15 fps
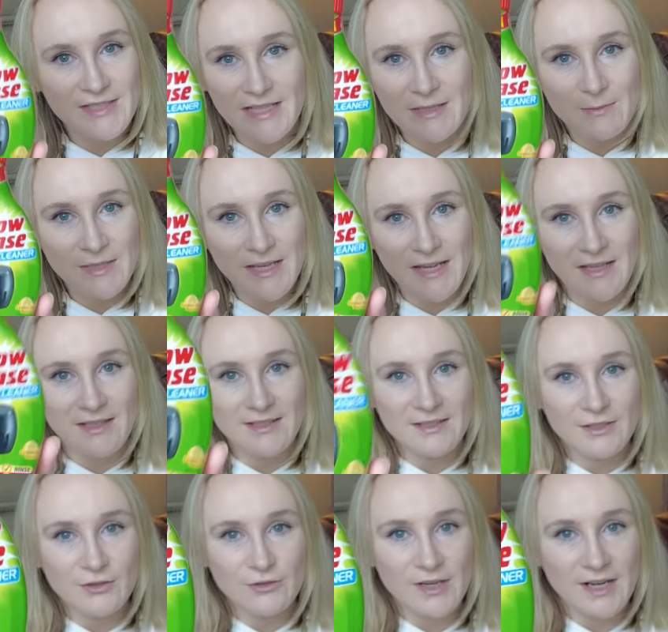anybody else
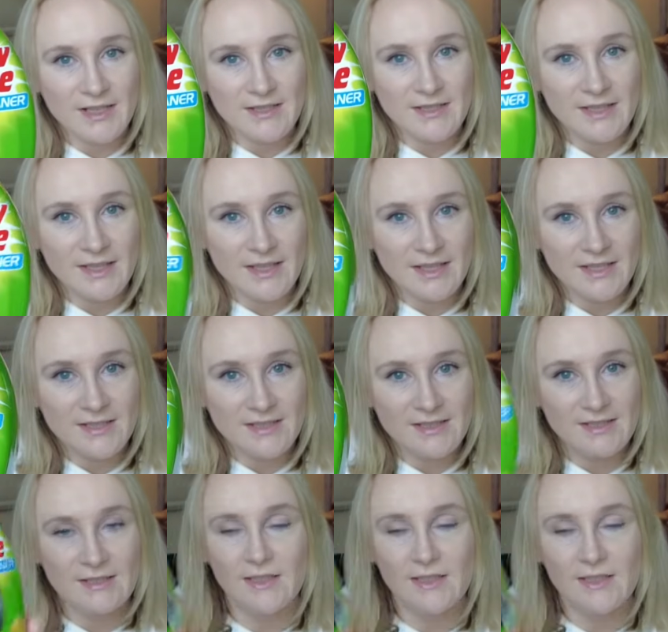tried this?